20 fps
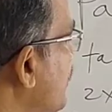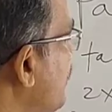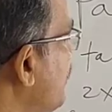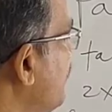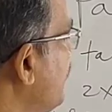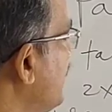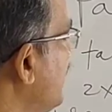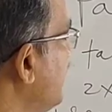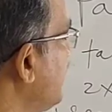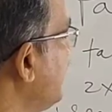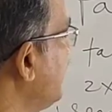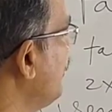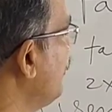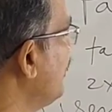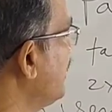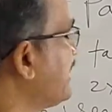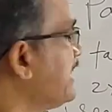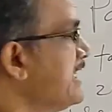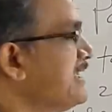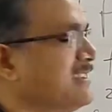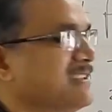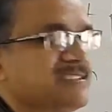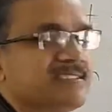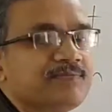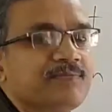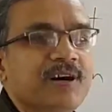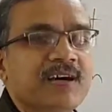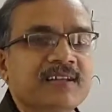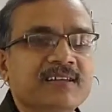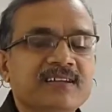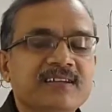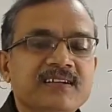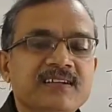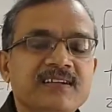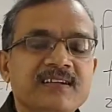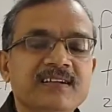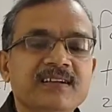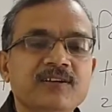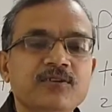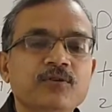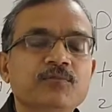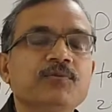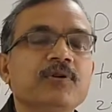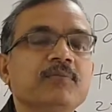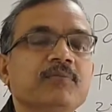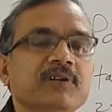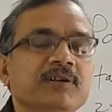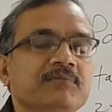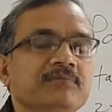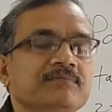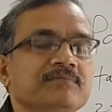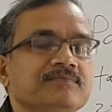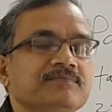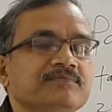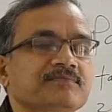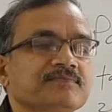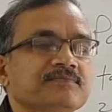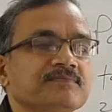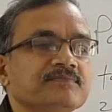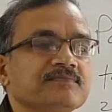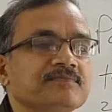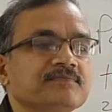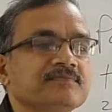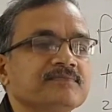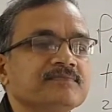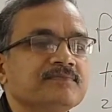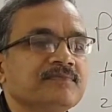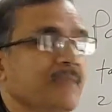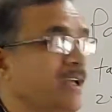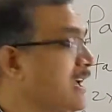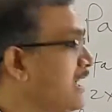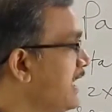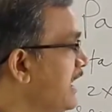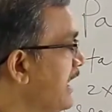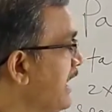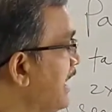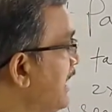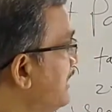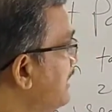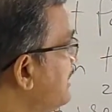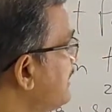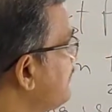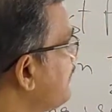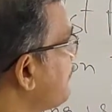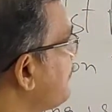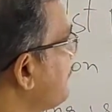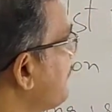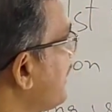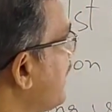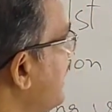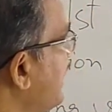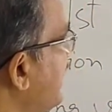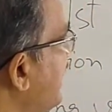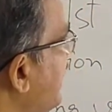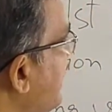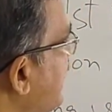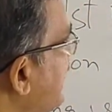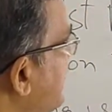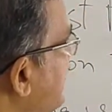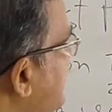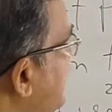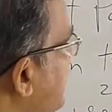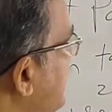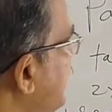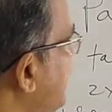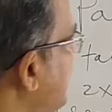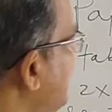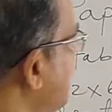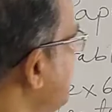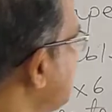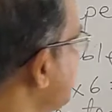job, you will get this mark, no problem. And another thing that